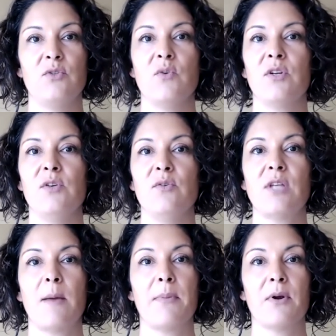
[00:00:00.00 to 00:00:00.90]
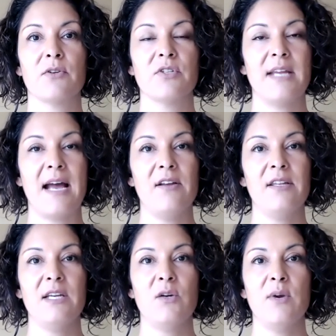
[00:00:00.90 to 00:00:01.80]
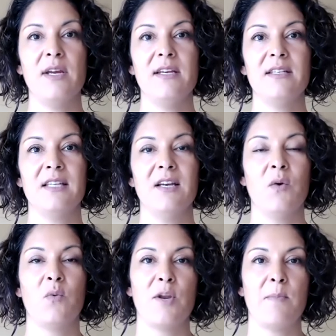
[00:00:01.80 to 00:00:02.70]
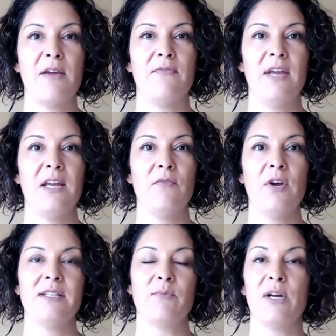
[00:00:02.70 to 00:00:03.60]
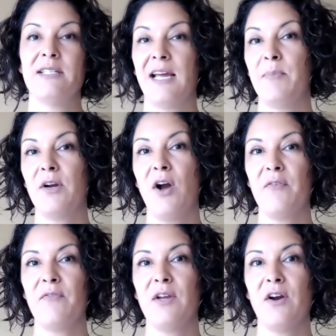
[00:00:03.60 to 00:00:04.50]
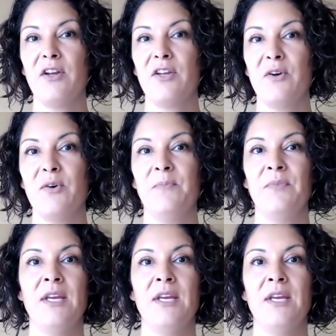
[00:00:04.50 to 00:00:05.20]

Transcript: You can use a personality quiz, one of my favorite, what type of coffee are you?